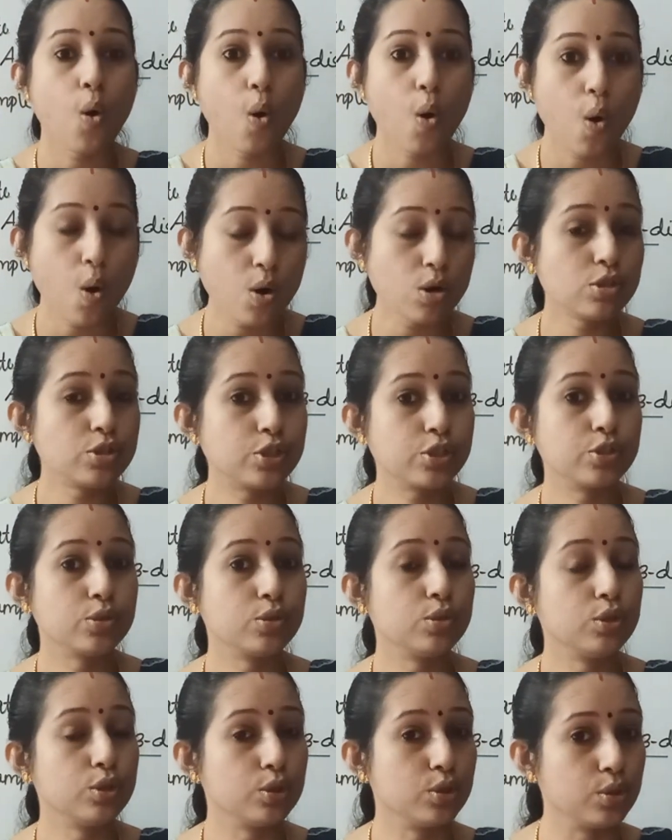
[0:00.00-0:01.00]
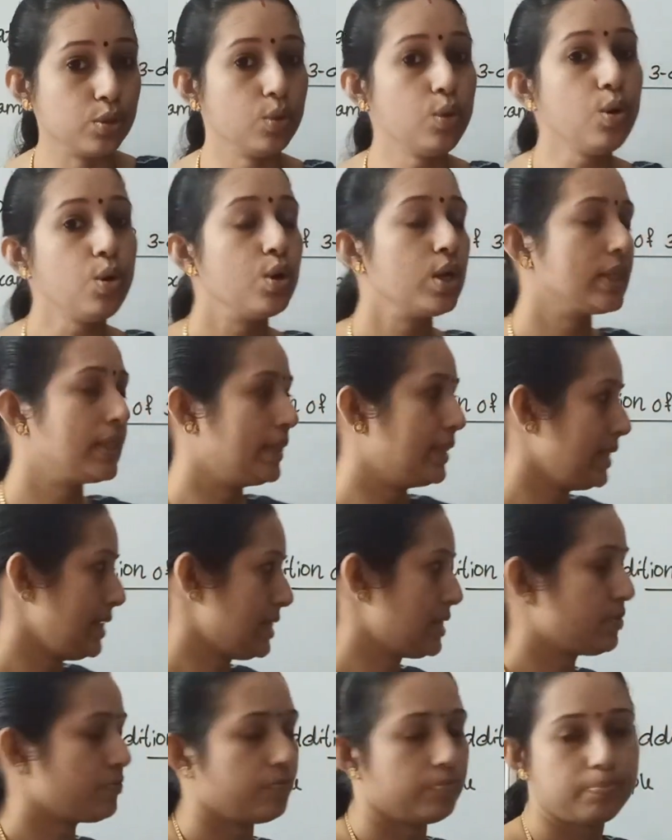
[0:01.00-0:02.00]
all should do
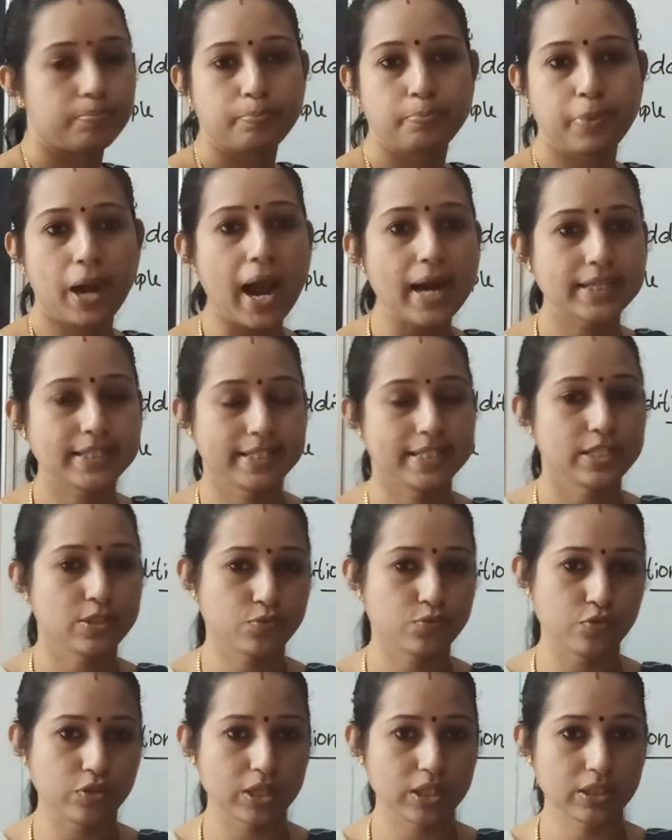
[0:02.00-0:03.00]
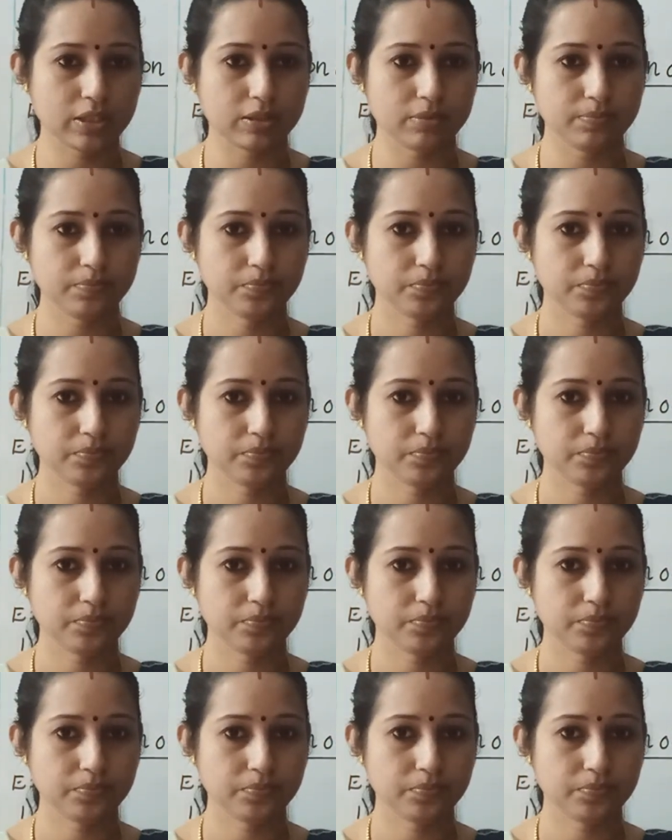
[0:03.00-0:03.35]
this practice work.